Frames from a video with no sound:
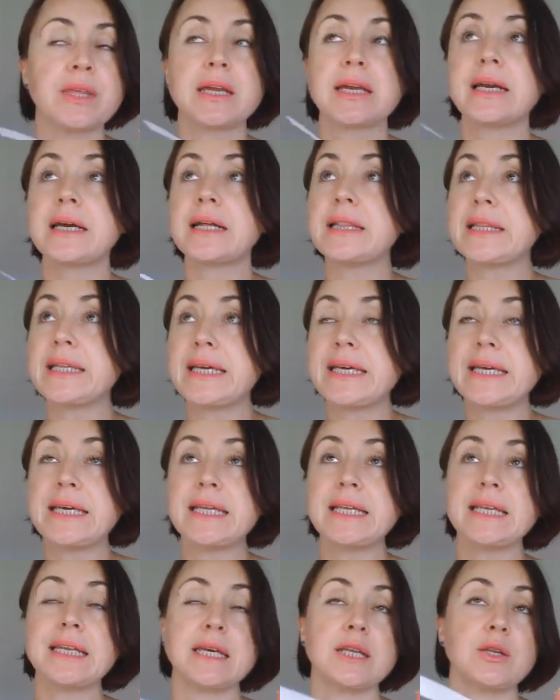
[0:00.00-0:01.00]

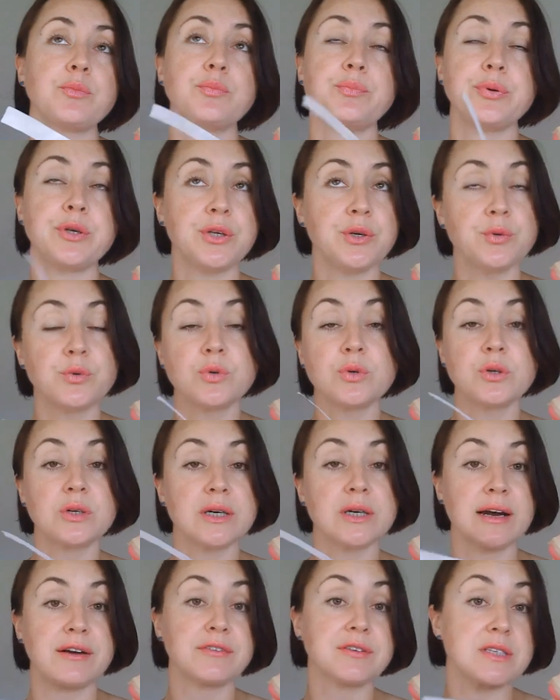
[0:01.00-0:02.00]
clean and pure
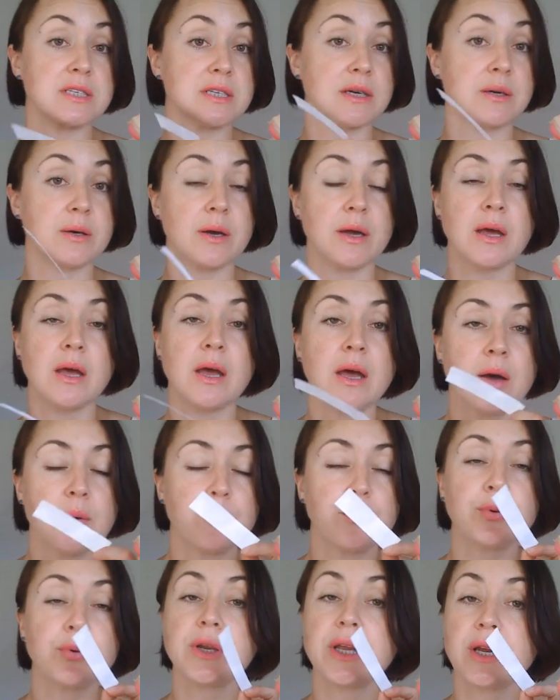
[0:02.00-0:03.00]
after
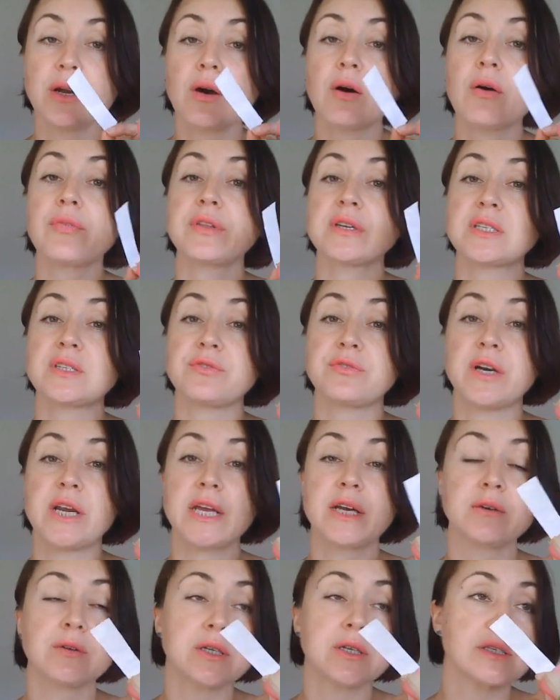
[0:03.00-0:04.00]
putting on this
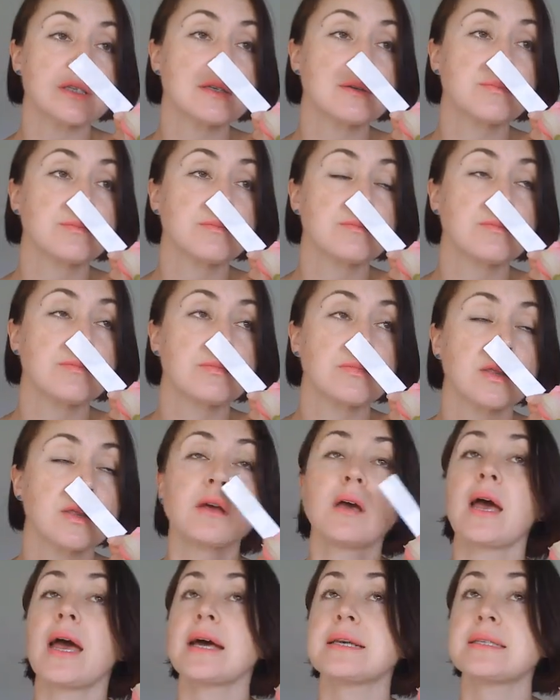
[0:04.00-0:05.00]
fragrance.
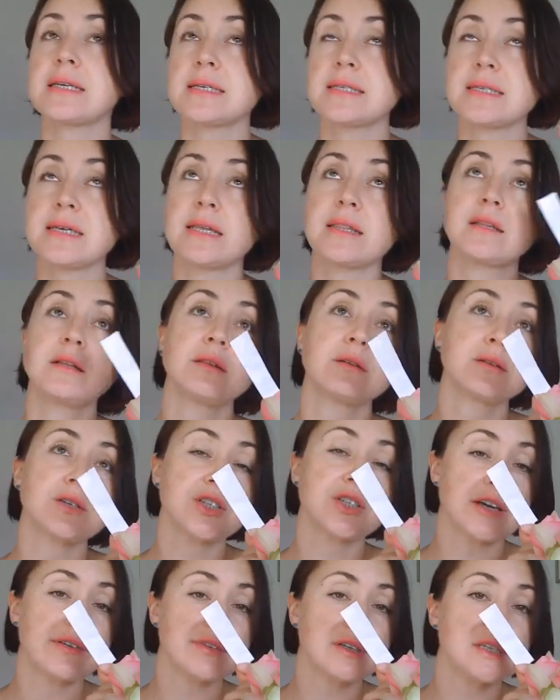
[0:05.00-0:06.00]
As I said, the
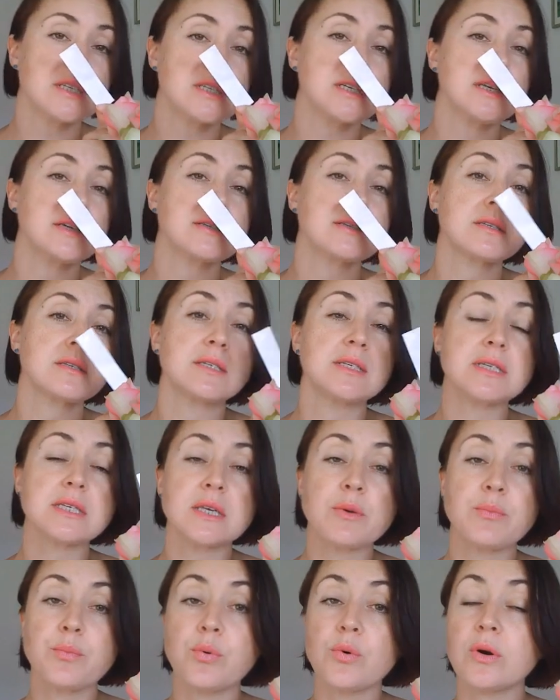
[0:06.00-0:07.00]
longevity is a
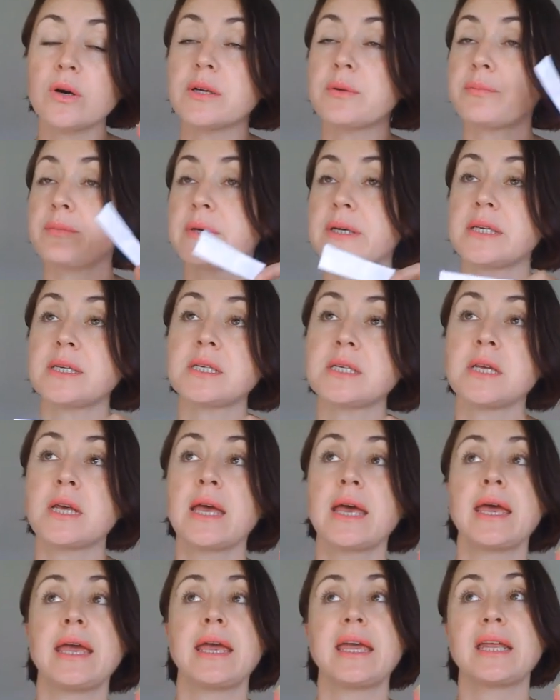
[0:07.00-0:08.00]
disappointment
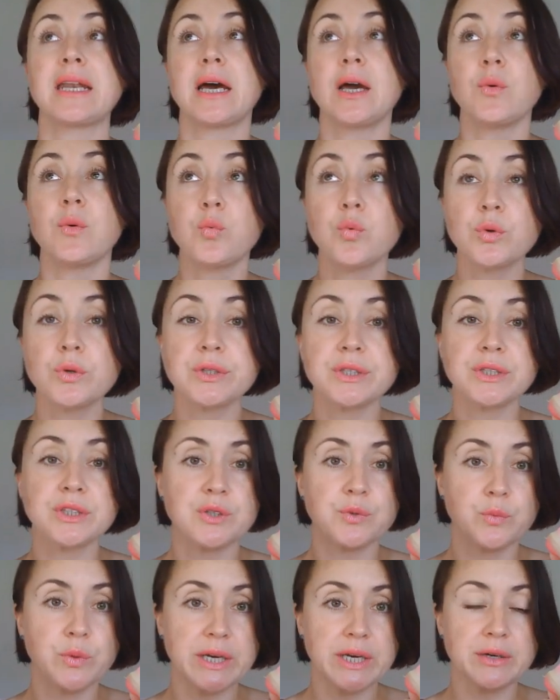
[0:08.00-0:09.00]
and I
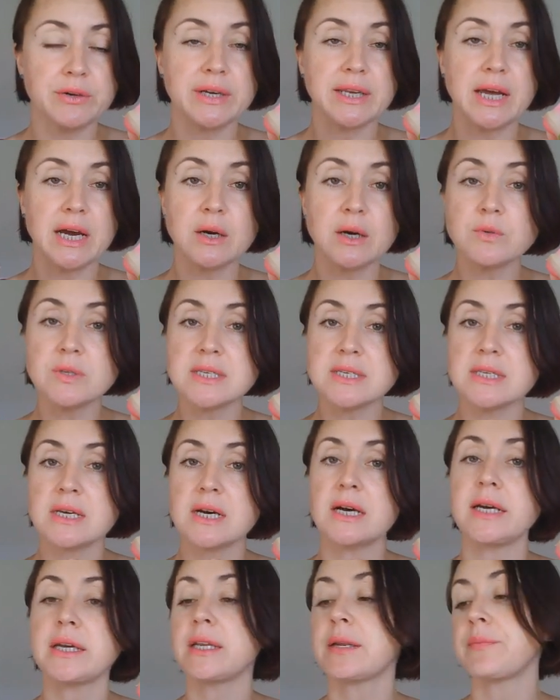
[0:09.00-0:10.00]
wouldn't wear it
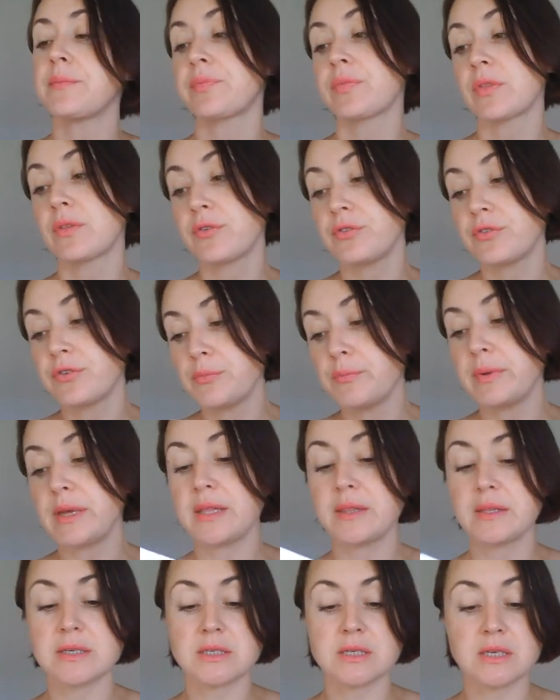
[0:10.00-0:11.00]
outside. For me,
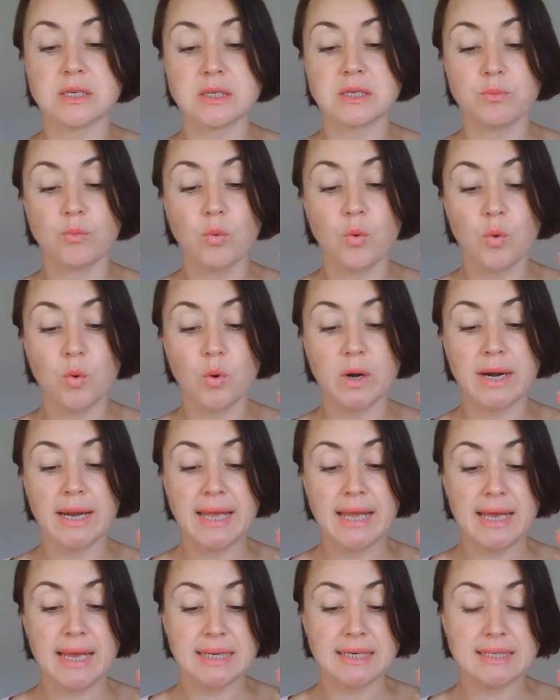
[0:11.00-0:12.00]
this is more
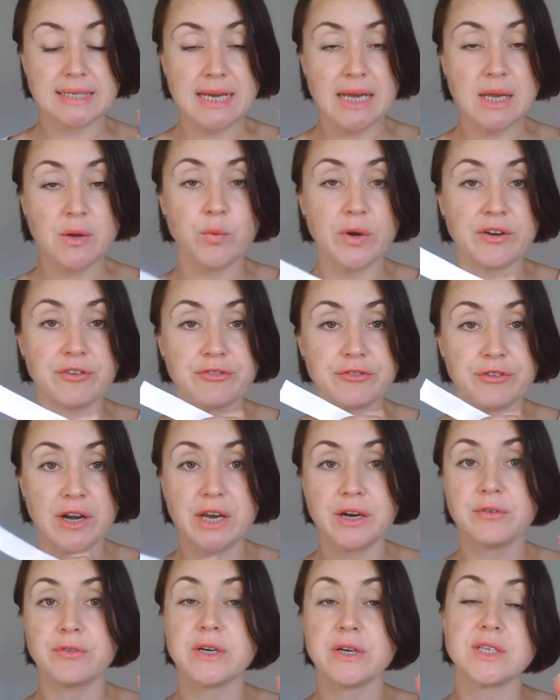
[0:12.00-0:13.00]
day wear
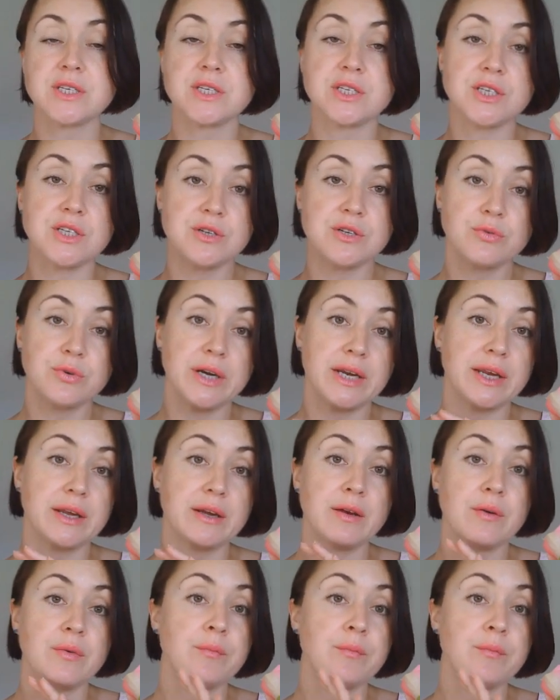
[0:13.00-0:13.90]
fragrance during